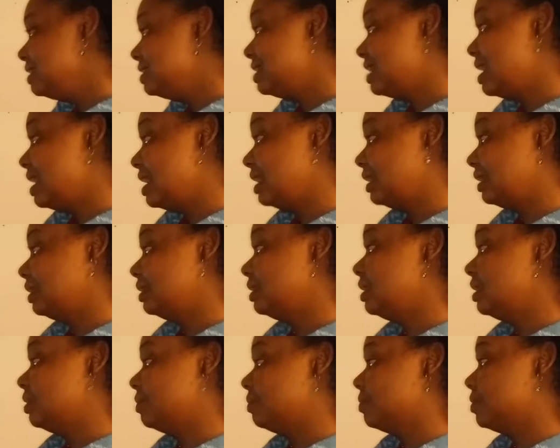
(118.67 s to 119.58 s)
Jane
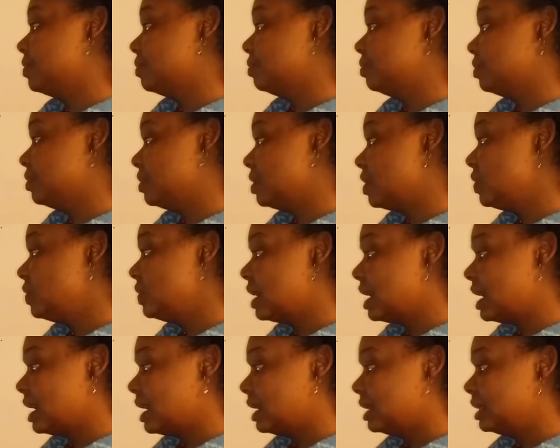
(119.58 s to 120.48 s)
in room
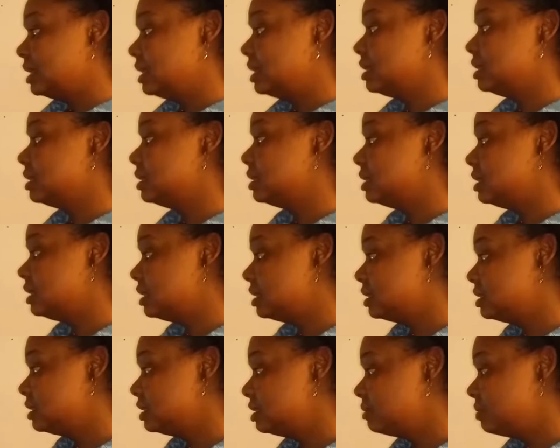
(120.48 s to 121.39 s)
309 needed
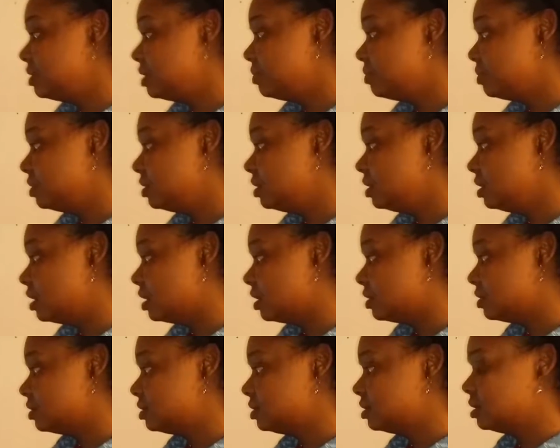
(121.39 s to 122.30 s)
to speak with the
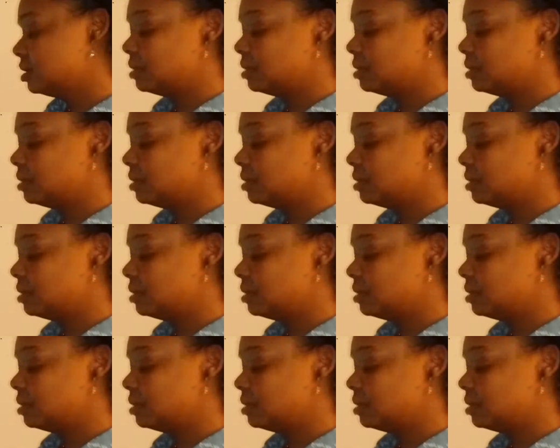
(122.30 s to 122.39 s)
nurse,